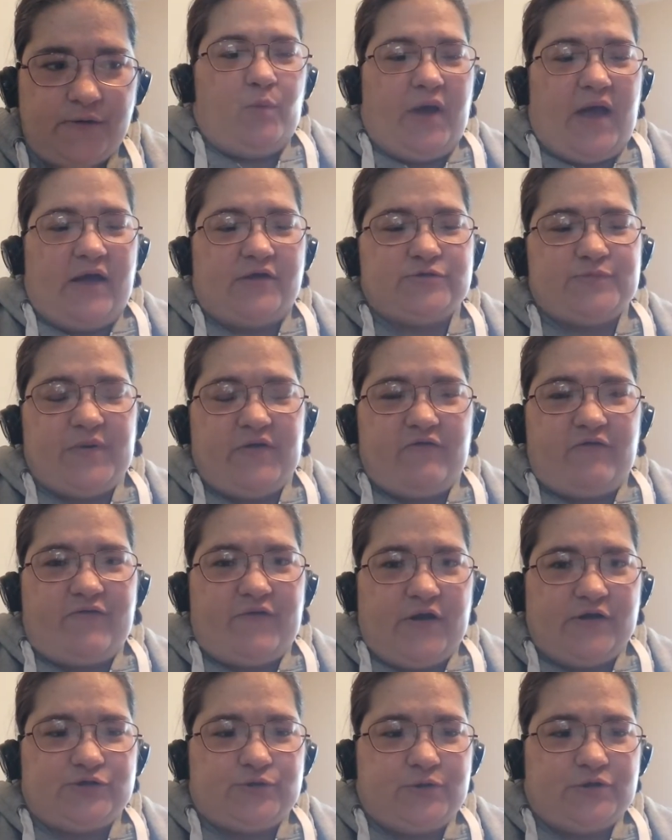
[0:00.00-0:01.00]
We had to be
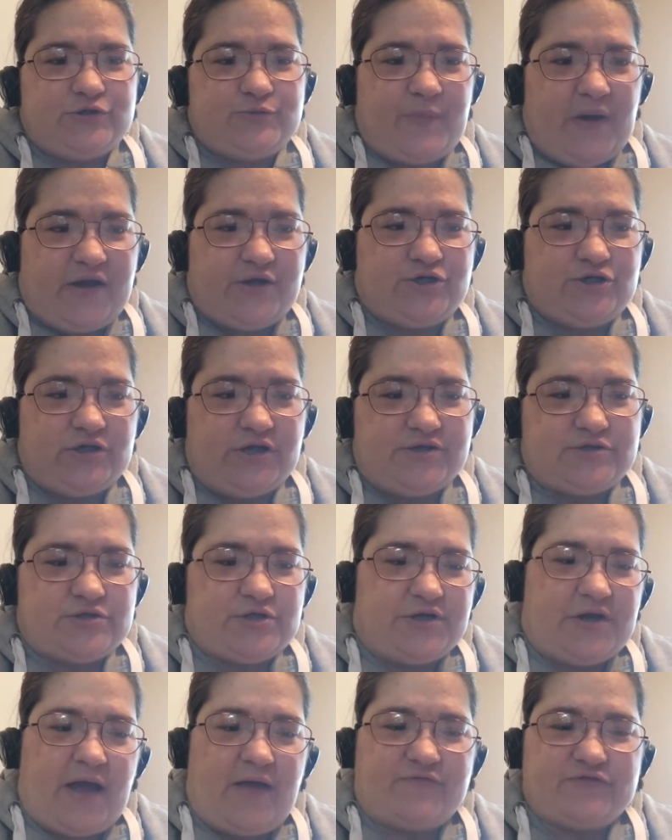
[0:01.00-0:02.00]
referred to a specialist
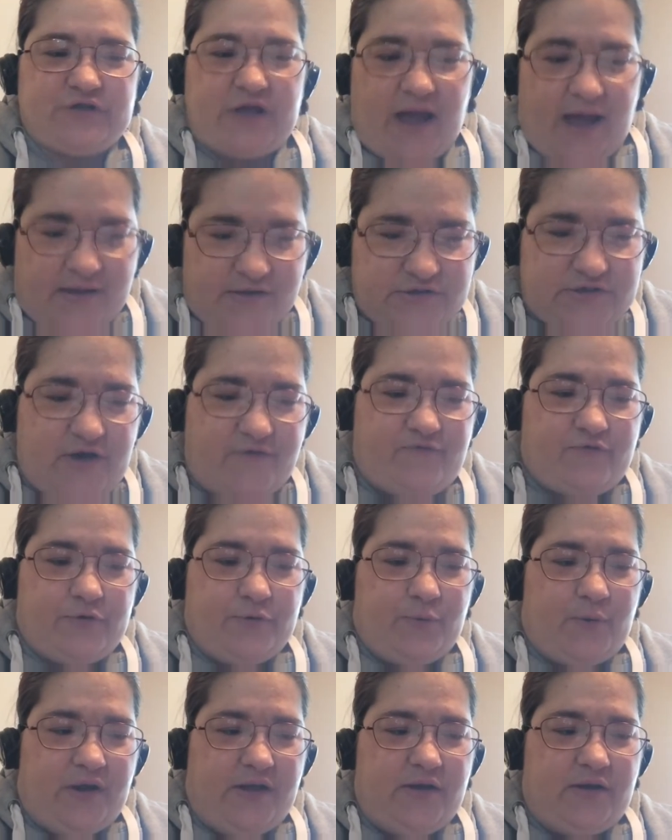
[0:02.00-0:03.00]
and have scans every
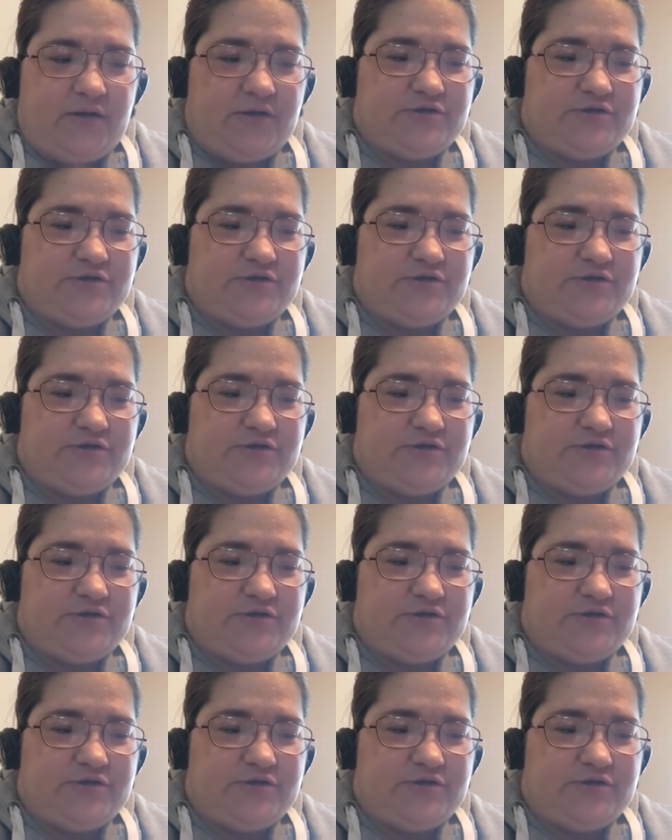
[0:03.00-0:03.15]
week,